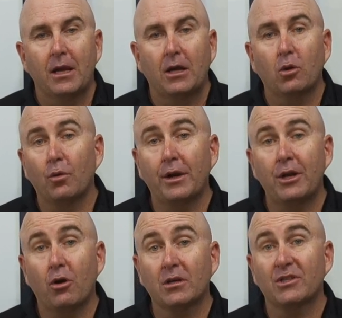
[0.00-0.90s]
chlorine
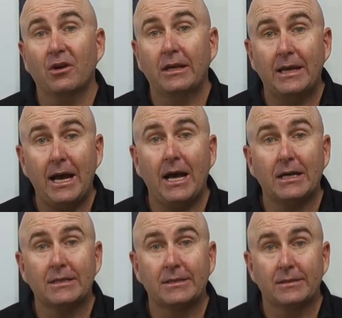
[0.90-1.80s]
dioxide
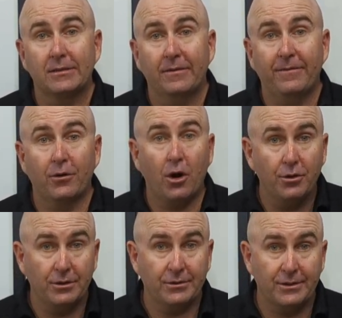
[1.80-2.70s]
gas for
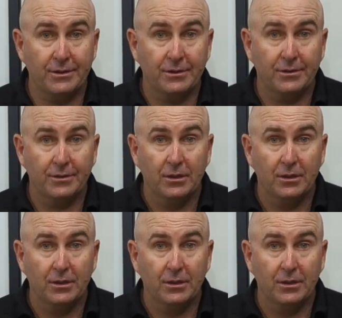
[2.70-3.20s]
odours.